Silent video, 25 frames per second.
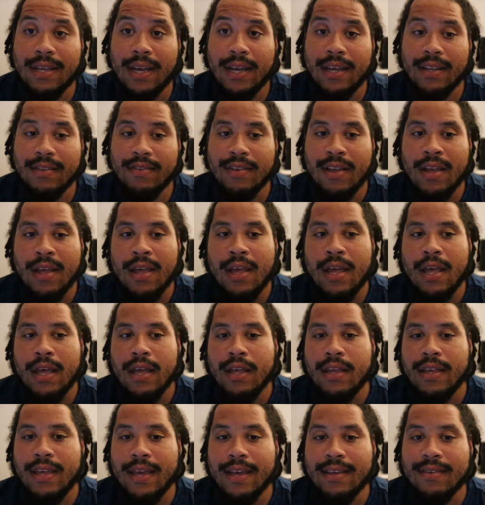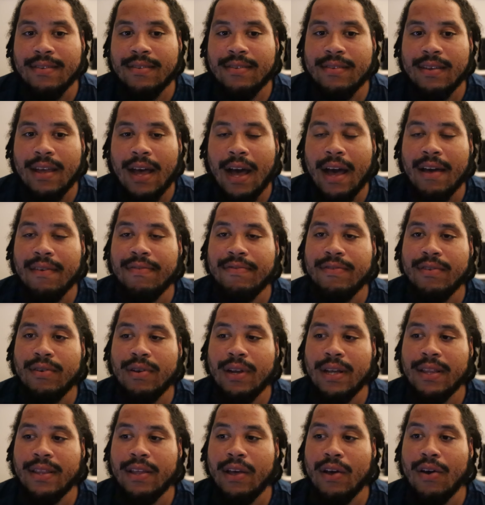Tigers. Yes, I
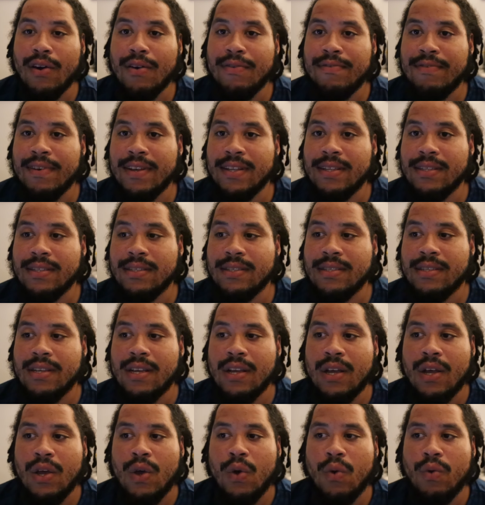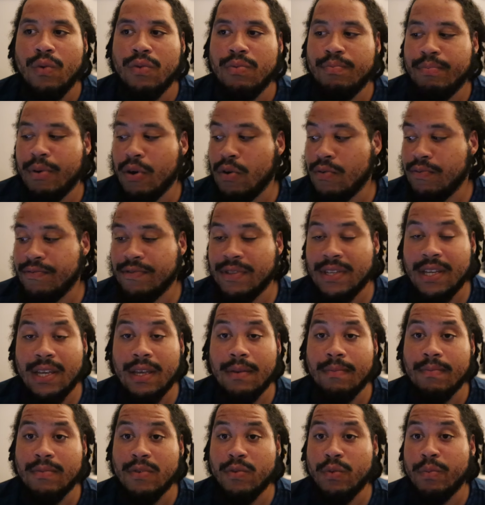feel that their offense, both
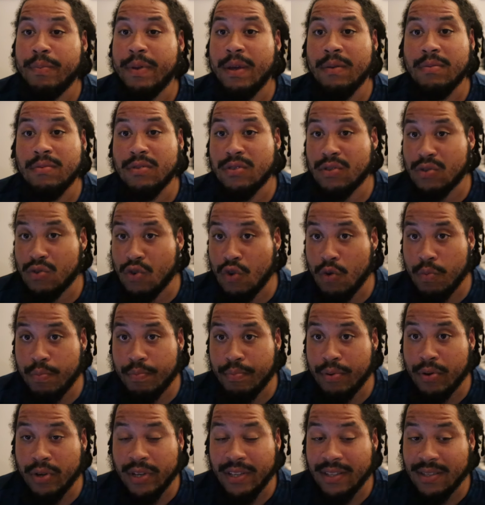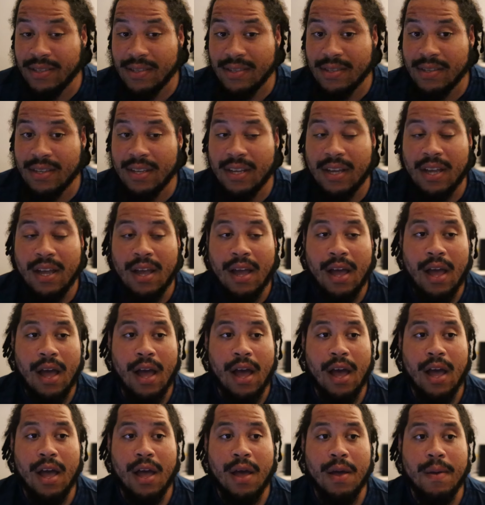teams will be able to score points.
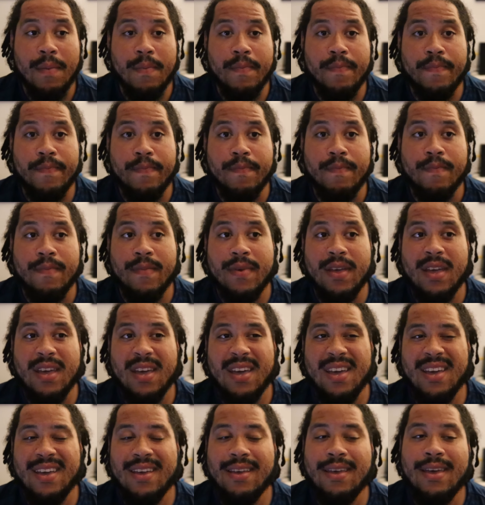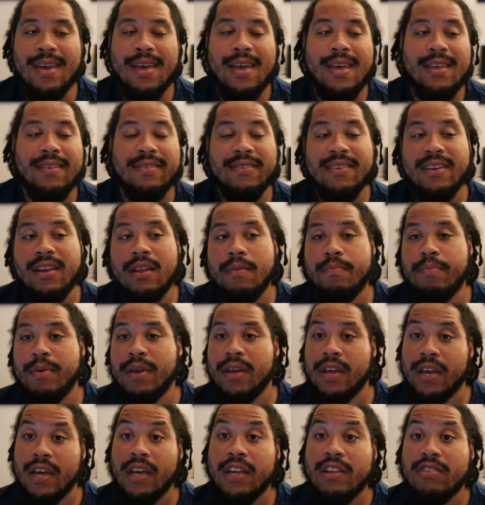It's going to
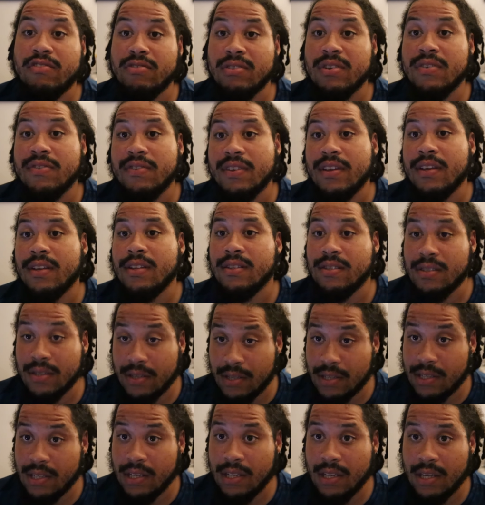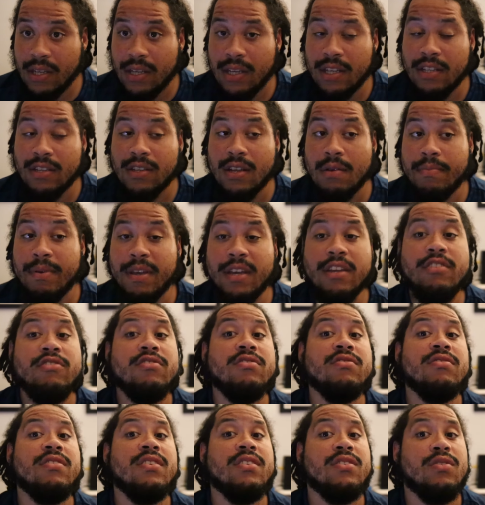be interesting to see. It's going to be
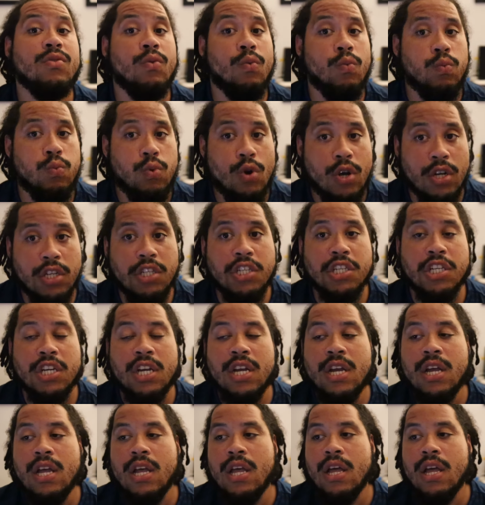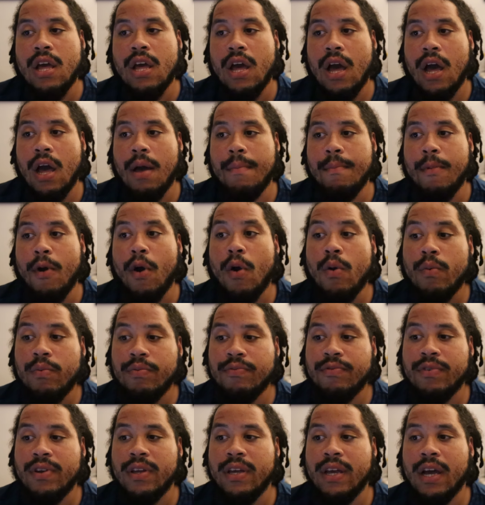interesting to watch.
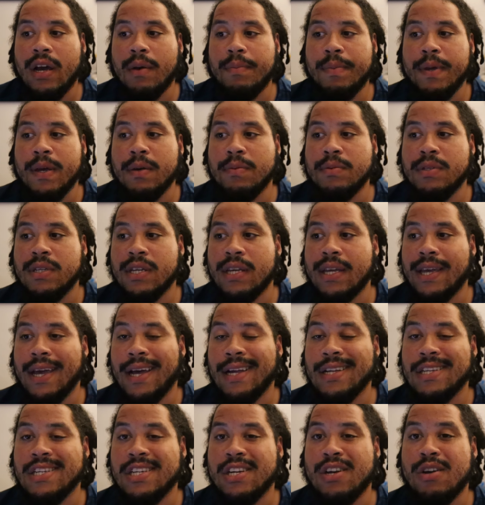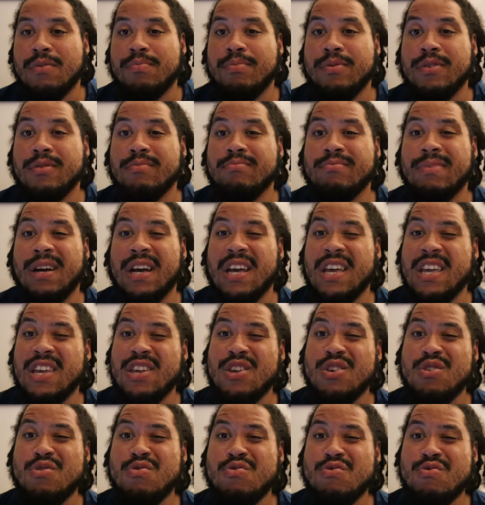Hopefully, I'll be able to catch it up on
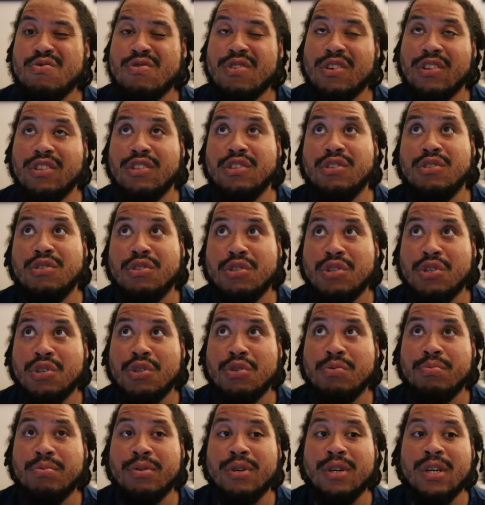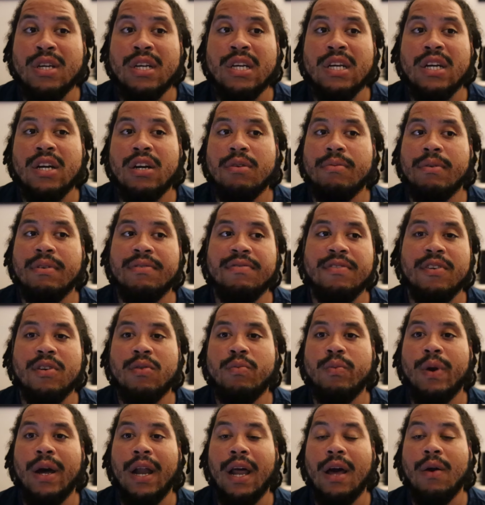YouTube on my
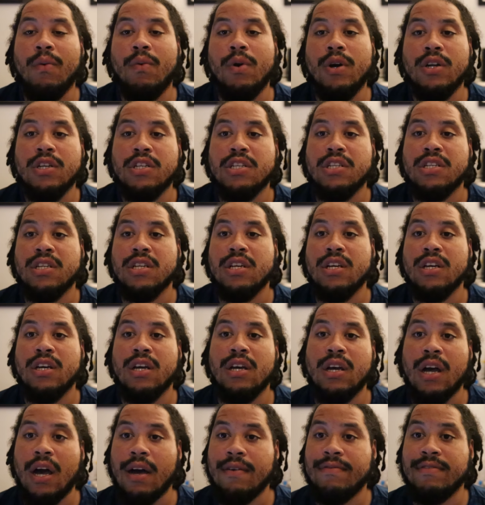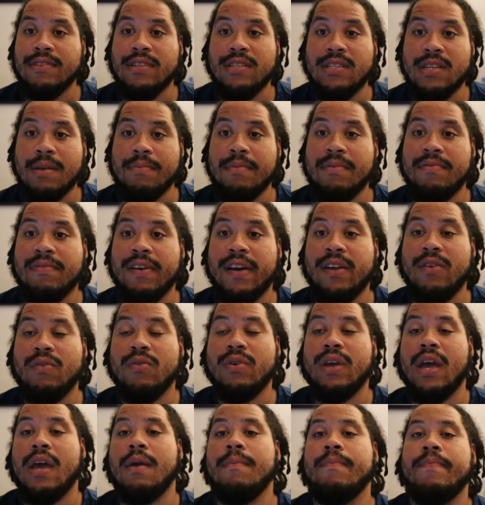phone while I watch the other
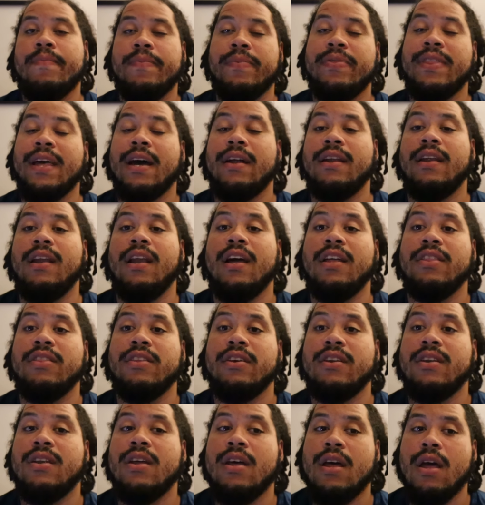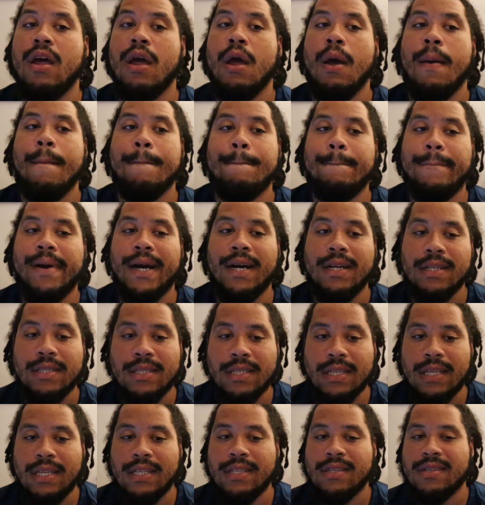semi-final game down in London.
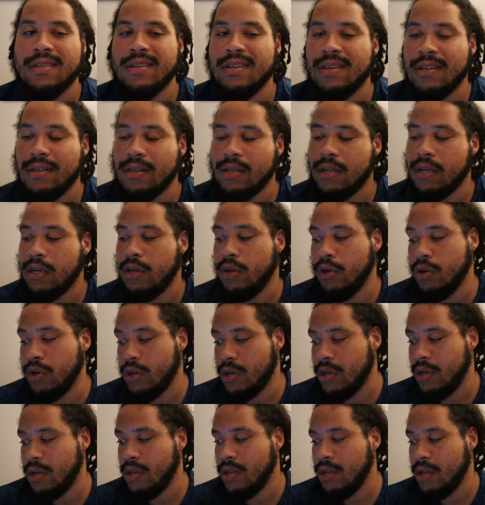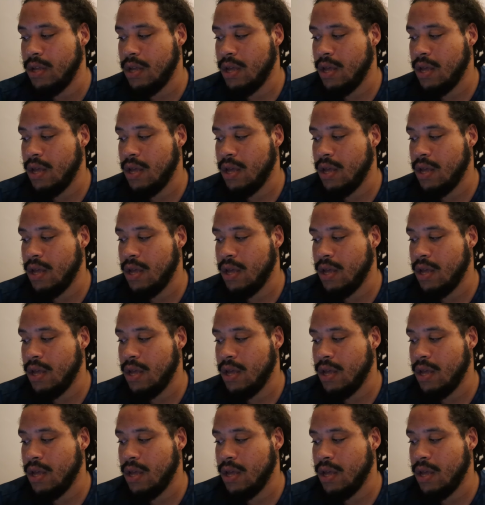But it's going to look.